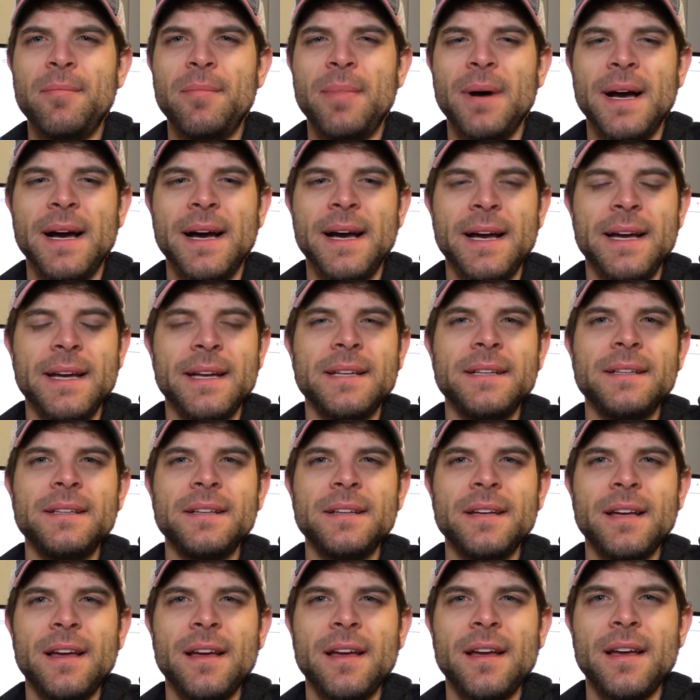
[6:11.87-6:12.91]
by
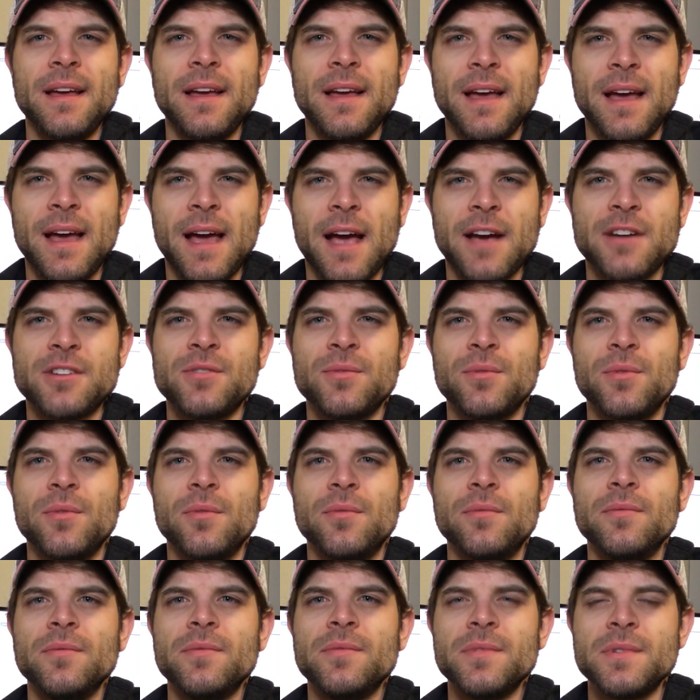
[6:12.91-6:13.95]

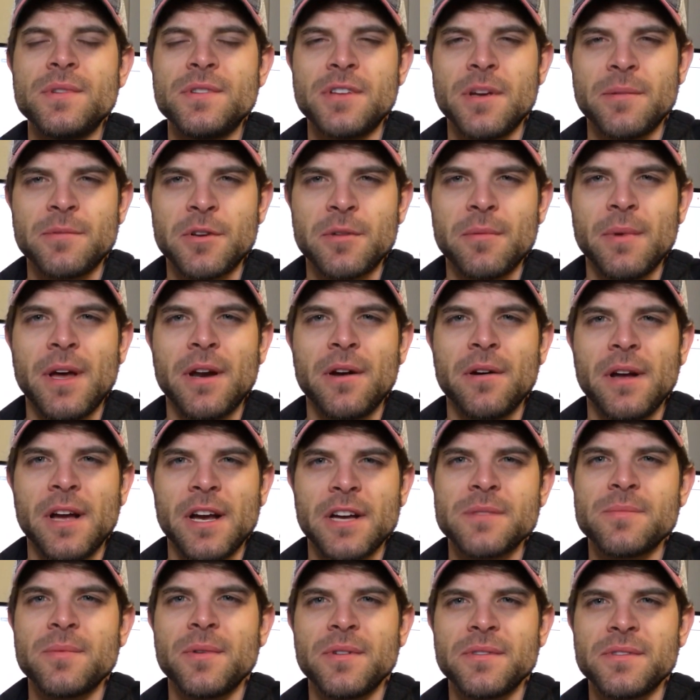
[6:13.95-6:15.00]
actual subject matter
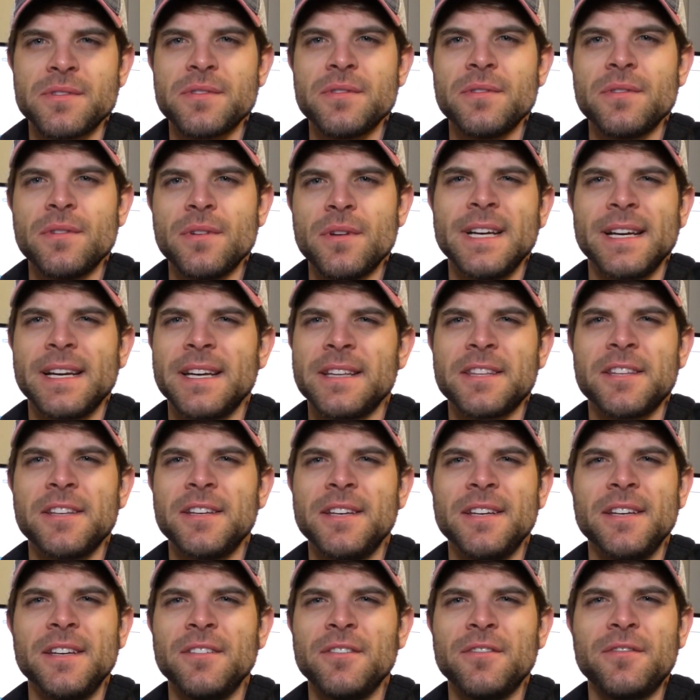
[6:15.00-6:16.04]
experts. I get
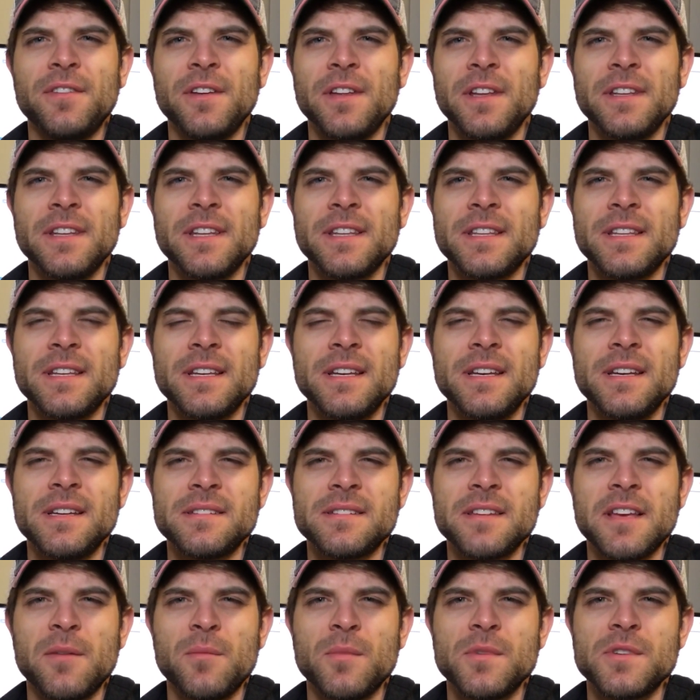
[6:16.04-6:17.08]
the feeling that the
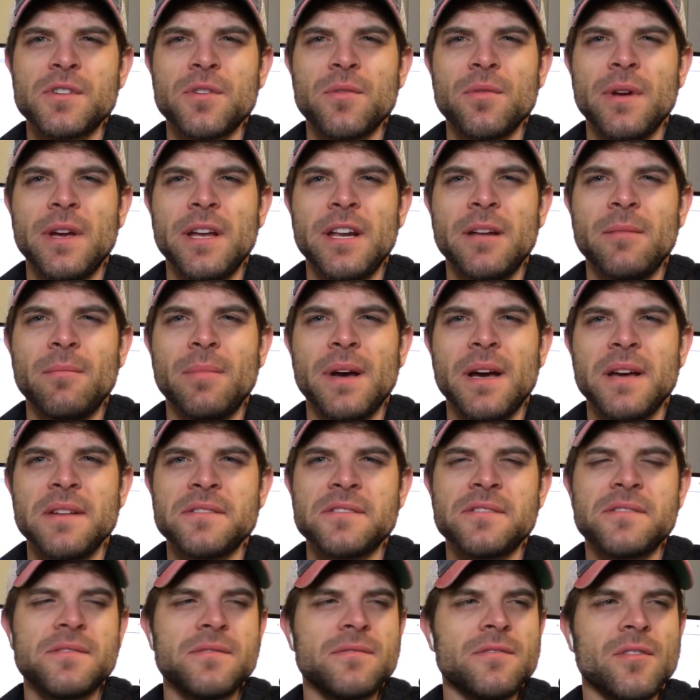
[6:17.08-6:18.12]
exam was created by
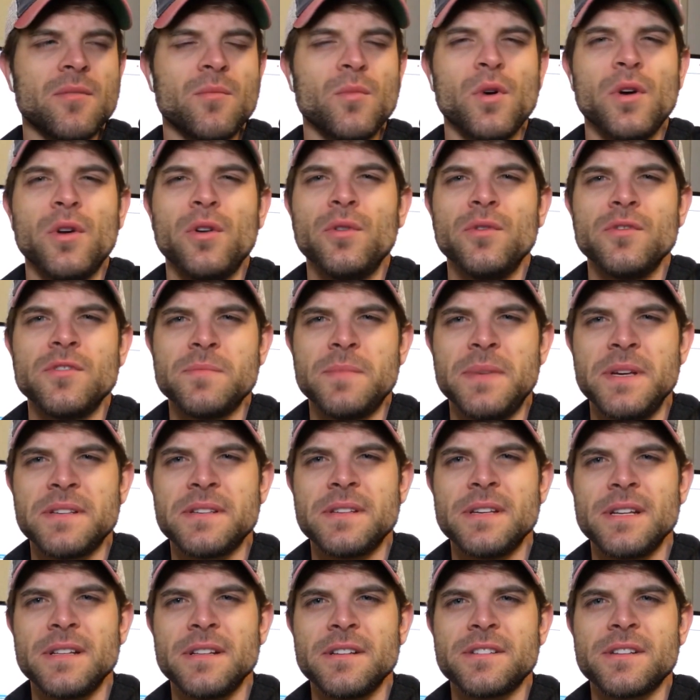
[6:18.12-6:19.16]
someone who
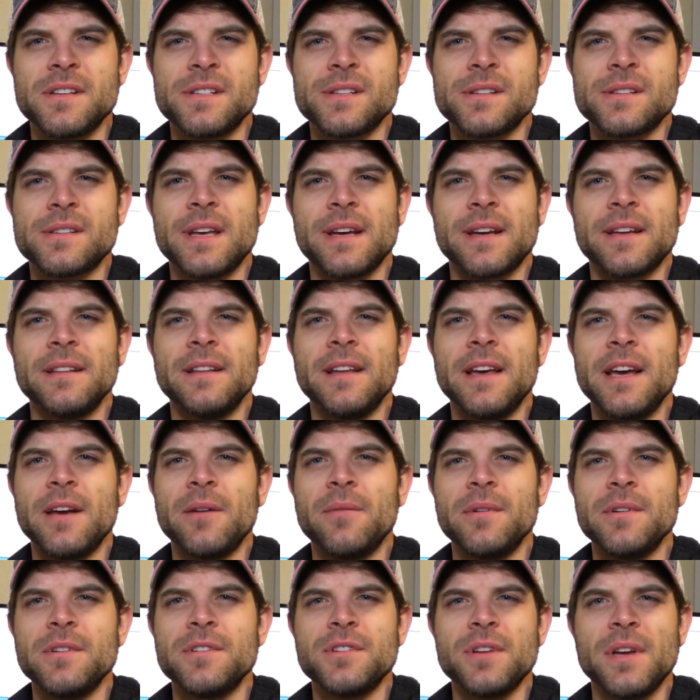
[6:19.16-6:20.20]
speaks English as a second
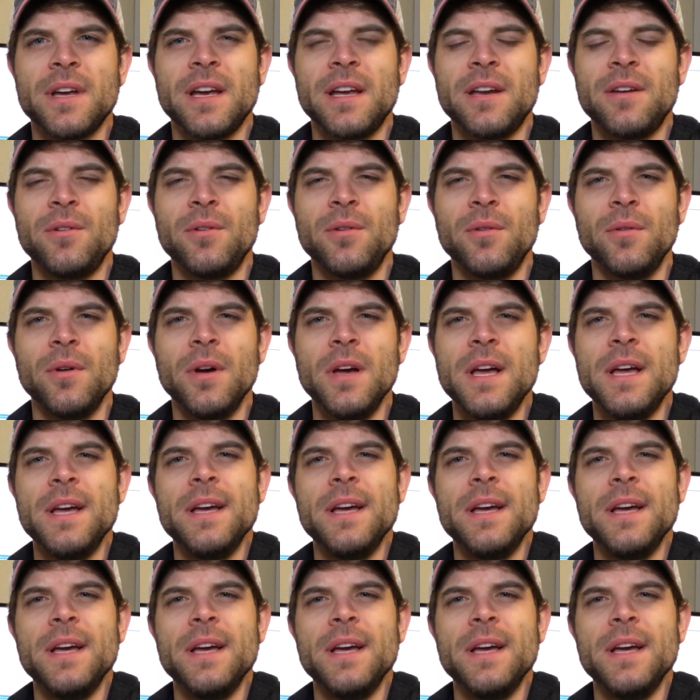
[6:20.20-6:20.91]
language and who